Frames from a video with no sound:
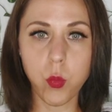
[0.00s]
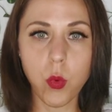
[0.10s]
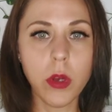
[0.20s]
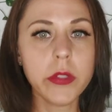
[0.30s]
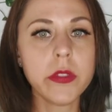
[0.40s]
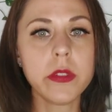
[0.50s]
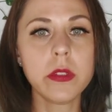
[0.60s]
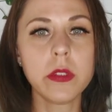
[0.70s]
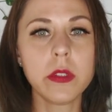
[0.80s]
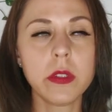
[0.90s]
what
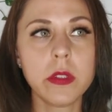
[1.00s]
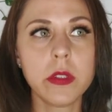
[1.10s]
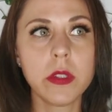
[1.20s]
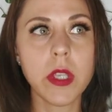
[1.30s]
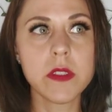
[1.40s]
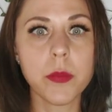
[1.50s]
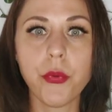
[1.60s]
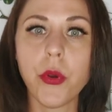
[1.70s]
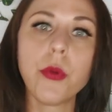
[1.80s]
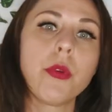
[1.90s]
does a
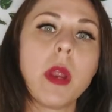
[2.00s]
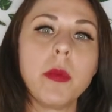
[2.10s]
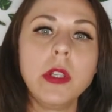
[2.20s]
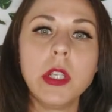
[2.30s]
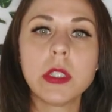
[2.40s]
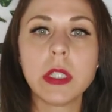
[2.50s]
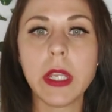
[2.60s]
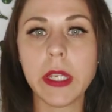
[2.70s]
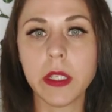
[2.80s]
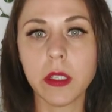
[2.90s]
programmer look
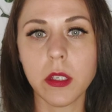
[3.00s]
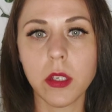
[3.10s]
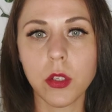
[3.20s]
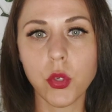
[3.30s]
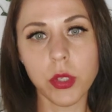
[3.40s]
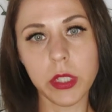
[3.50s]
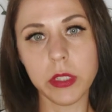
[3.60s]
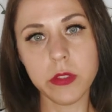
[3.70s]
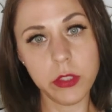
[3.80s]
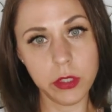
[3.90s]
like
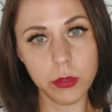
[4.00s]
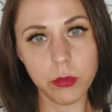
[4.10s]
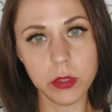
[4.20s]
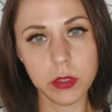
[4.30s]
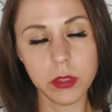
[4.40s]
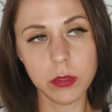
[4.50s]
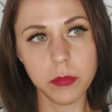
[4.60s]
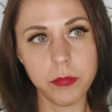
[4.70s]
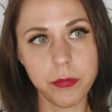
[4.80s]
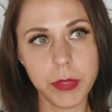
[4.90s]
according to you?
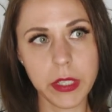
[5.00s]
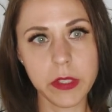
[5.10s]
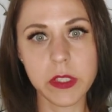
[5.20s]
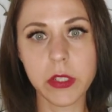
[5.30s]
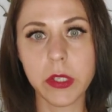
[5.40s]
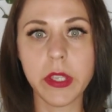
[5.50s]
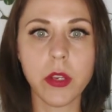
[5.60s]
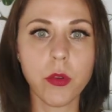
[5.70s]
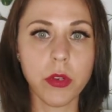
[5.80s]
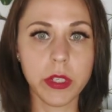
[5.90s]
Because I know
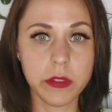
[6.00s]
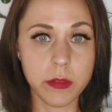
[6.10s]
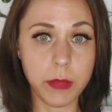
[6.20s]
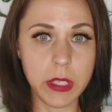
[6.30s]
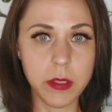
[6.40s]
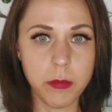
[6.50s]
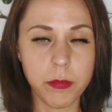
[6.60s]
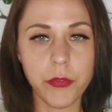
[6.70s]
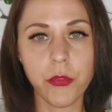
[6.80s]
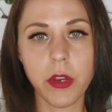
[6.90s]
that according to me,
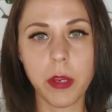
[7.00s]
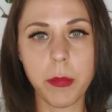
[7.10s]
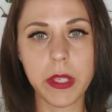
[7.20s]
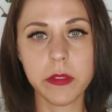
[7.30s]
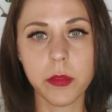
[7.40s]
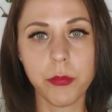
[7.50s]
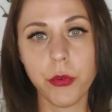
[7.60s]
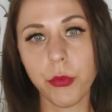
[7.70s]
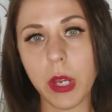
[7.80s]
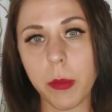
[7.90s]
before I met
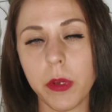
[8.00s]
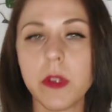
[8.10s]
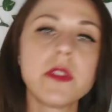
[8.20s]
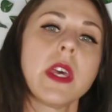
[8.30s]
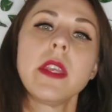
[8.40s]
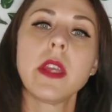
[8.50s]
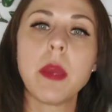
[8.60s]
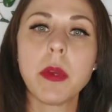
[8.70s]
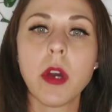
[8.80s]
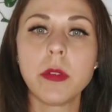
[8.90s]
programmers and
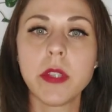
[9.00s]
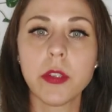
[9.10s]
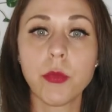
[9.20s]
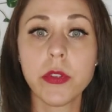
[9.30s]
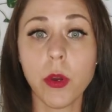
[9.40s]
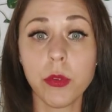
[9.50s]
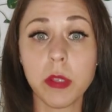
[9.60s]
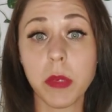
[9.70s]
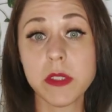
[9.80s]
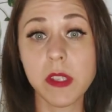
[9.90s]
came in contact with
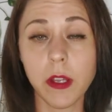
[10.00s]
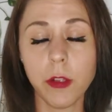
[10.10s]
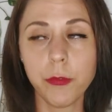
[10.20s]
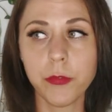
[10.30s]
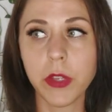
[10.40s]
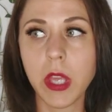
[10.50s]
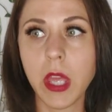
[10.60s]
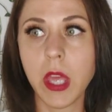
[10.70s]
coding myself,